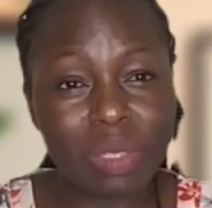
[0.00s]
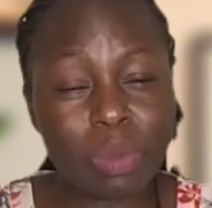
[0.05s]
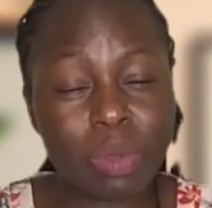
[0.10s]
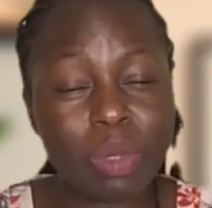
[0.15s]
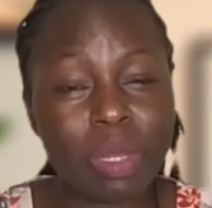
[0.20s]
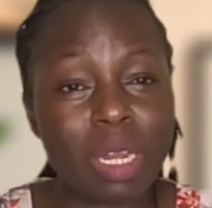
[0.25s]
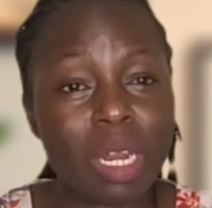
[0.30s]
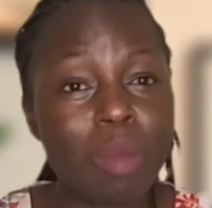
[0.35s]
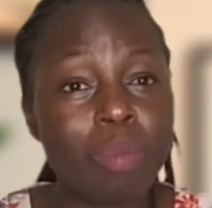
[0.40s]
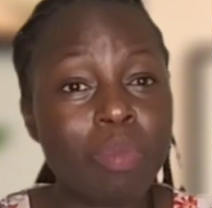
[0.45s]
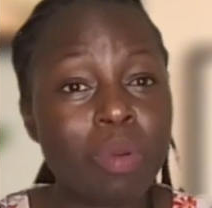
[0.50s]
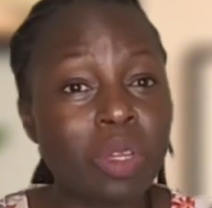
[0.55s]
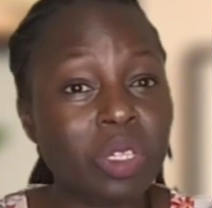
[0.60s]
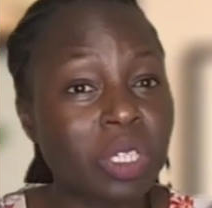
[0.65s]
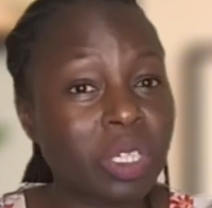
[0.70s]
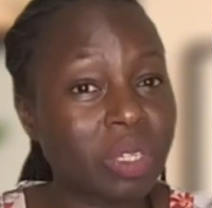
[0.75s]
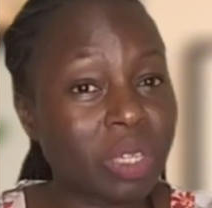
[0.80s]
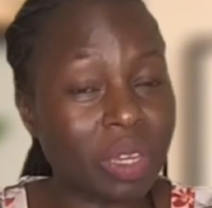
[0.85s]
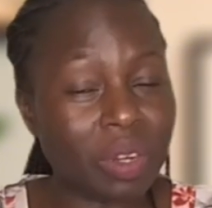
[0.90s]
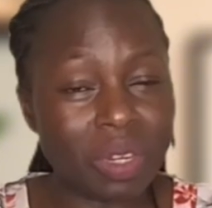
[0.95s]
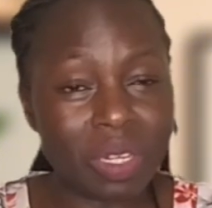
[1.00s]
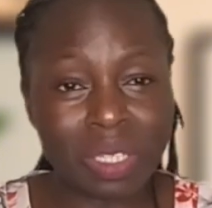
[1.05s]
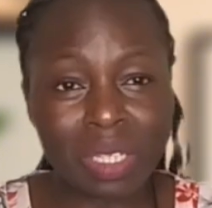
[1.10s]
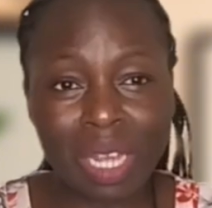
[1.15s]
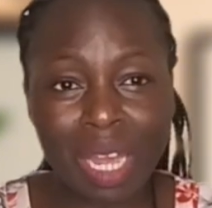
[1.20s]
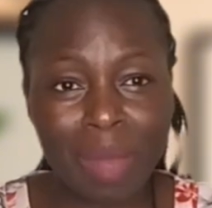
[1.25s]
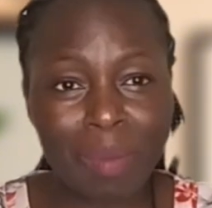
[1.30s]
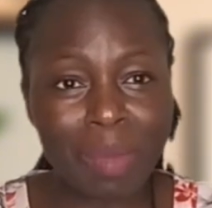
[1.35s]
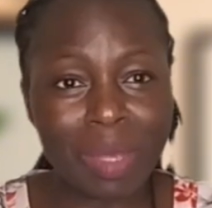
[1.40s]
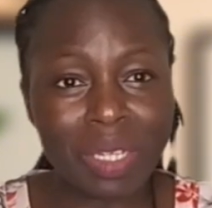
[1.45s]
when you're approaching your
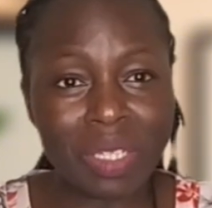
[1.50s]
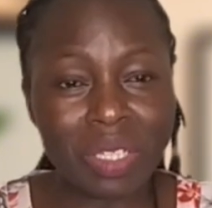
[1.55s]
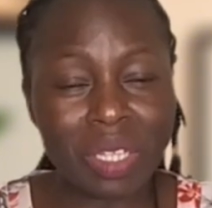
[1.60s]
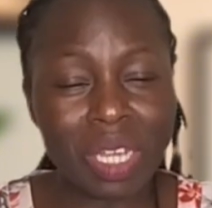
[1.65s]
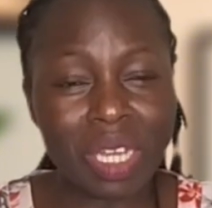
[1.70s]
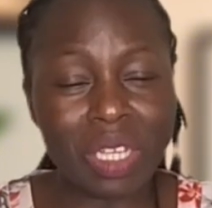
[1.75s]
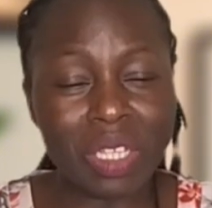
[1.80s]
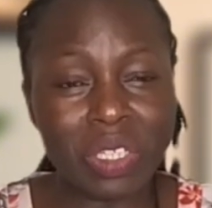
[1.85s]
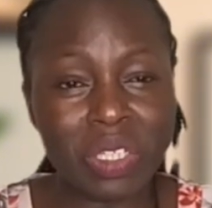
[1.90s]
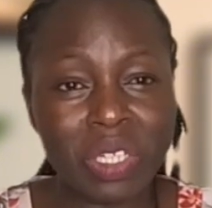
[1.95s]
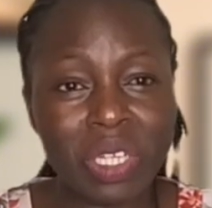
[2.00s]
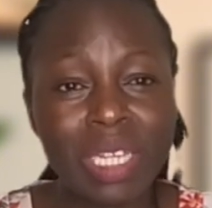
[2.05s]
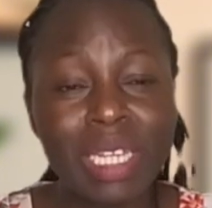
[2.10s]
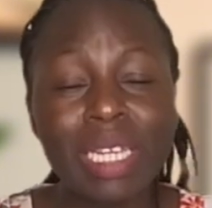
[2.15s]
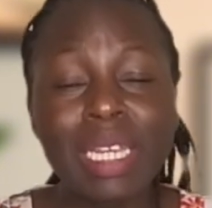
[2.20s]
retirement age,